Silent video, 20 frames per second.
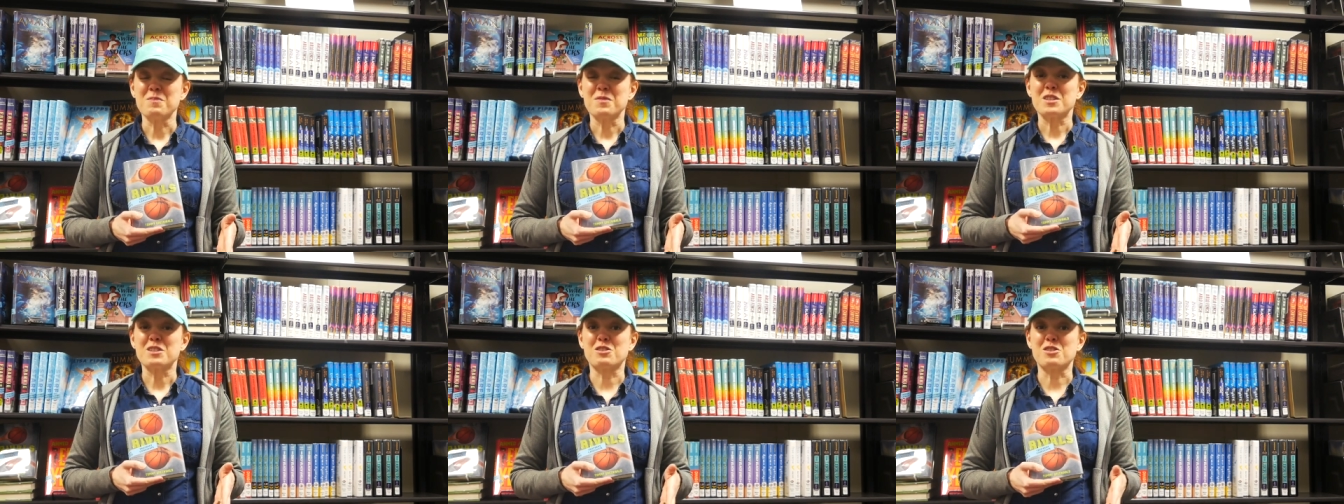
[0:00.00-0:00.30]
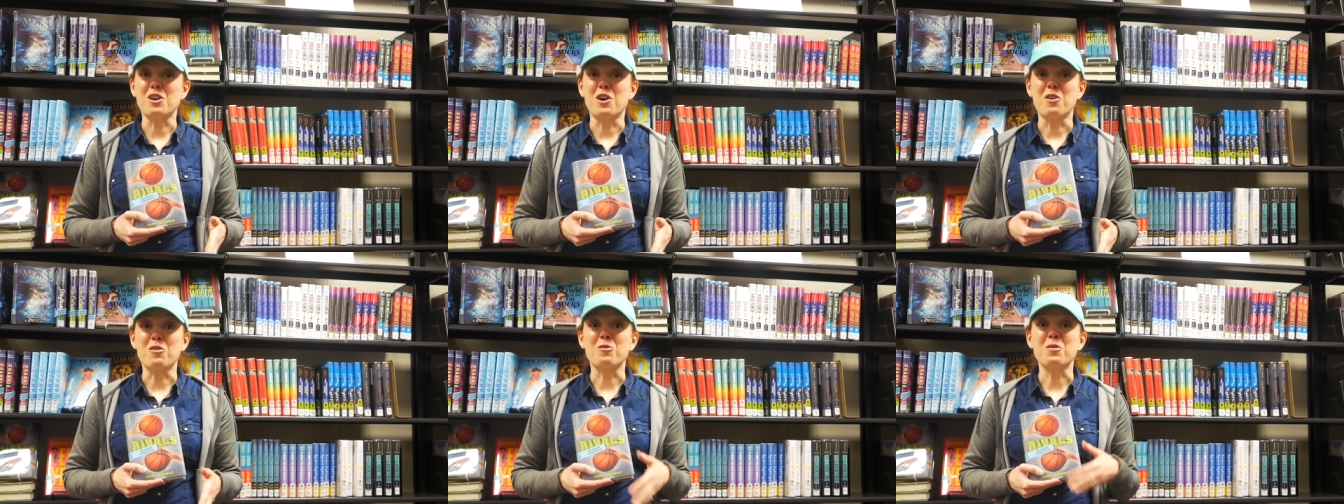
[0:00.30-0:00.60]

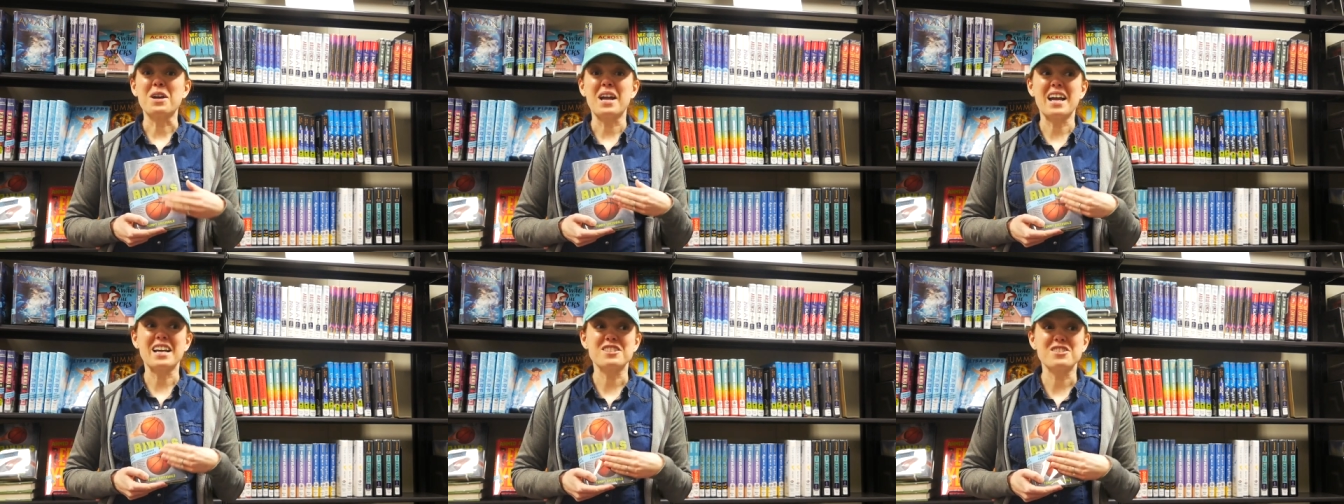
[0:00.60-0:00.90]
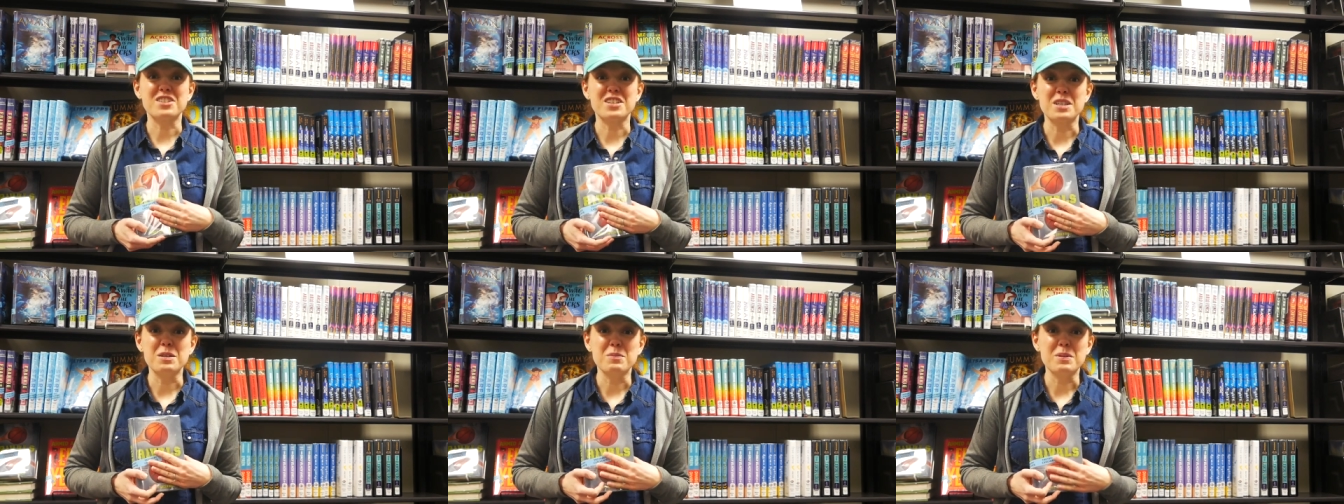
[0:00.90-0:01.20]
So we're
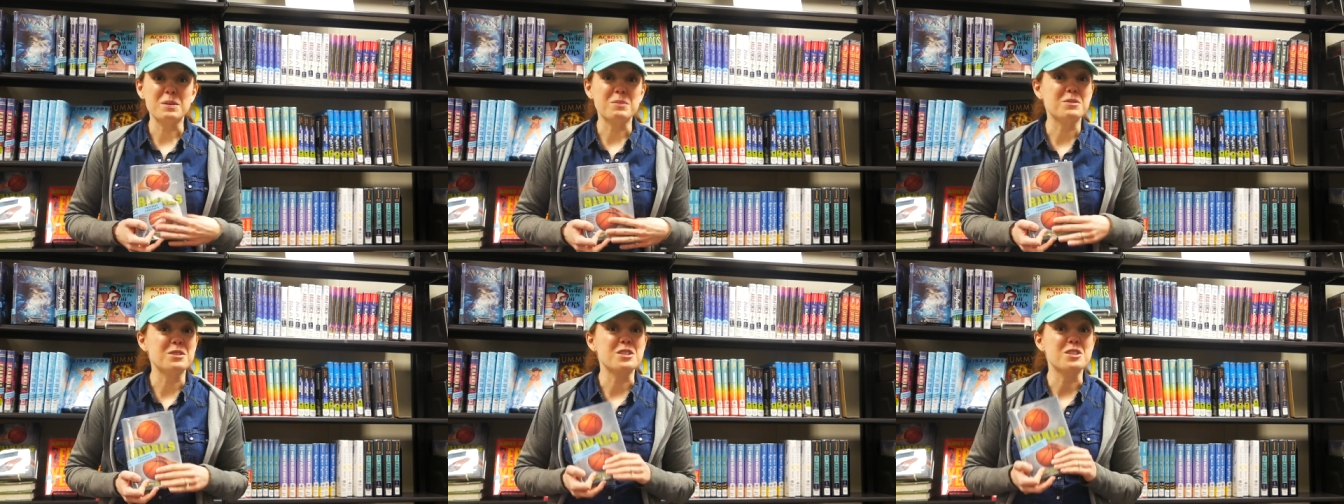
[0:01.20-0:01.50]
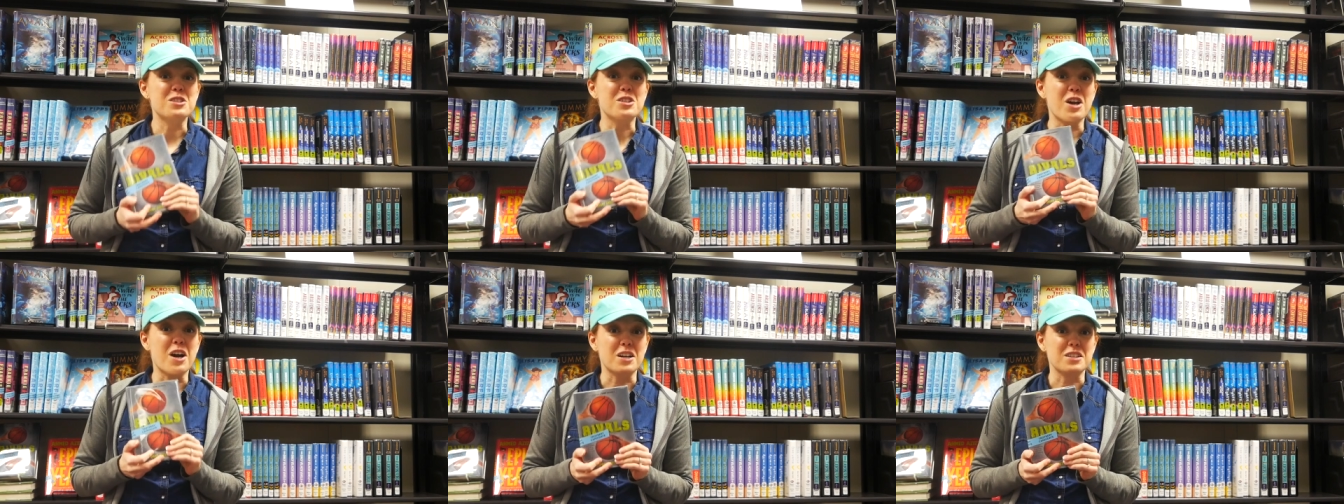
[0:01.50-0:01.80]
actually going to be able to
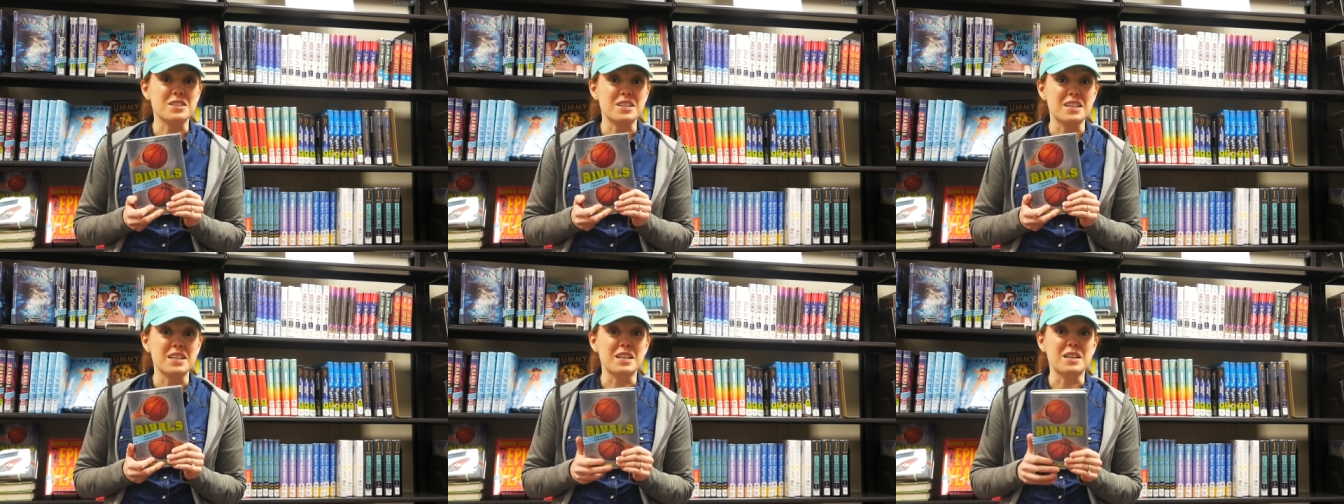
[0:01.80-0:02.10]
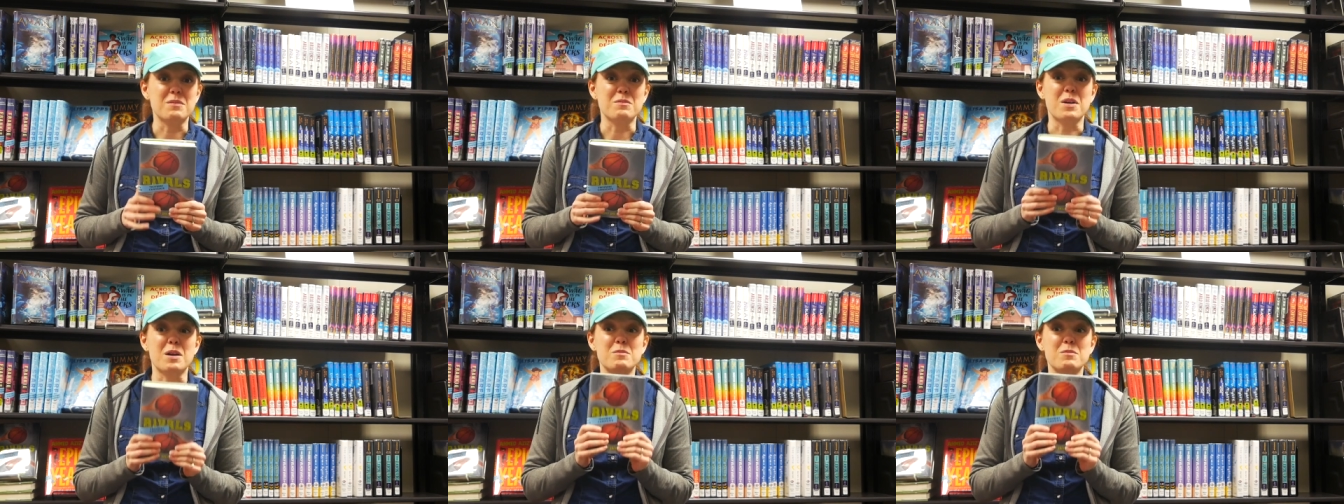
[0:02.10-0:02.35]
talk to him.